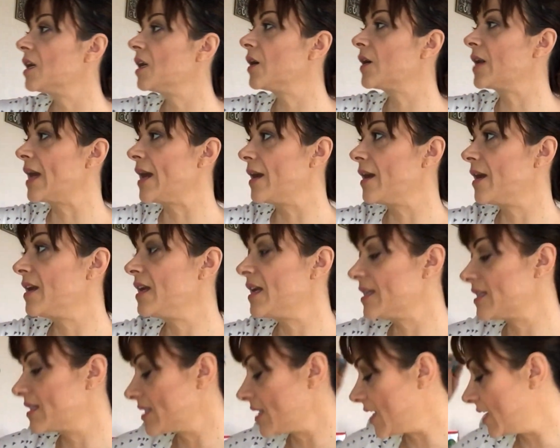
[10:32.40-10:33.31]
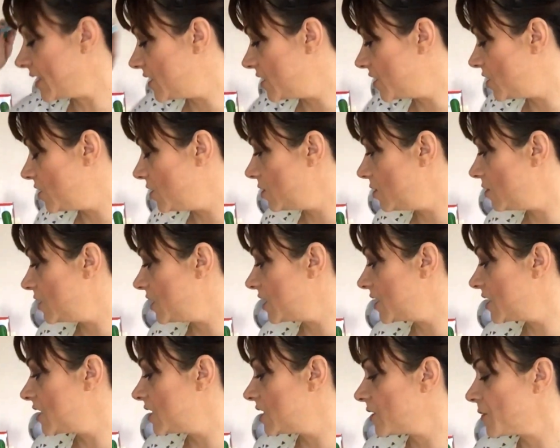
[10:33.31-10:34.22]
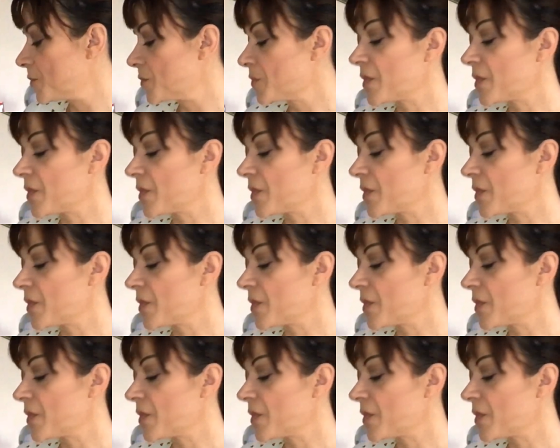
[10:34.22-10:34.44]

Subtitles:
Okay, yes, I do. This is